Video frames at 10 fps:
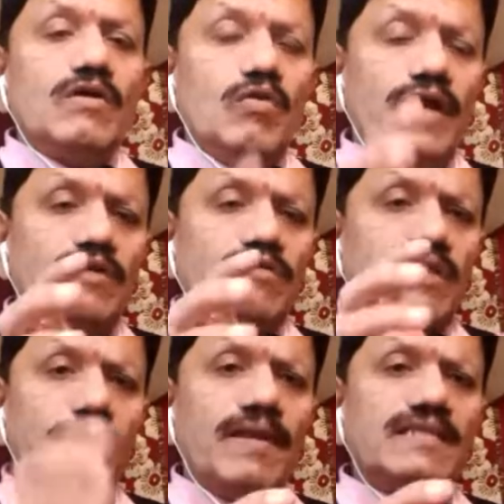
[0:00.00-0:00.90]
we had to
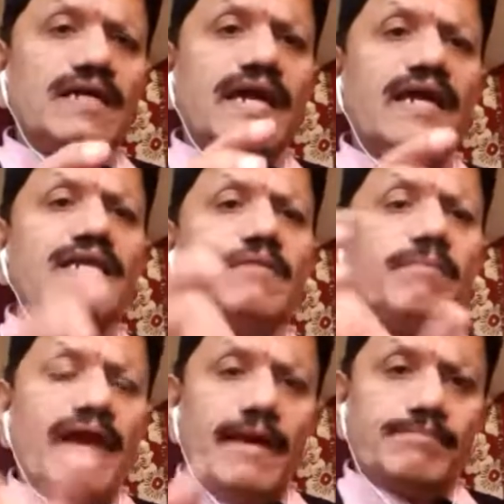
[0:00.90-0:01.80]
supply the career
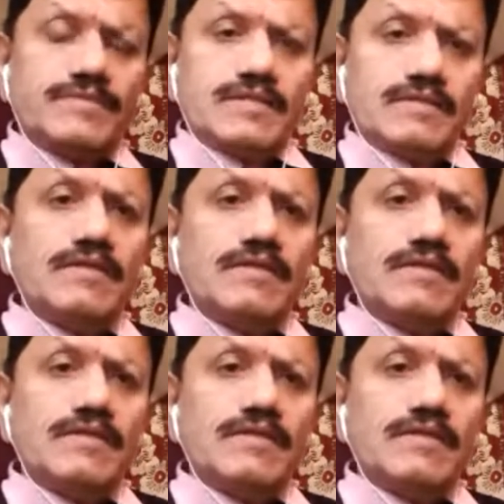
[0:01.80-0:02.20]
maps,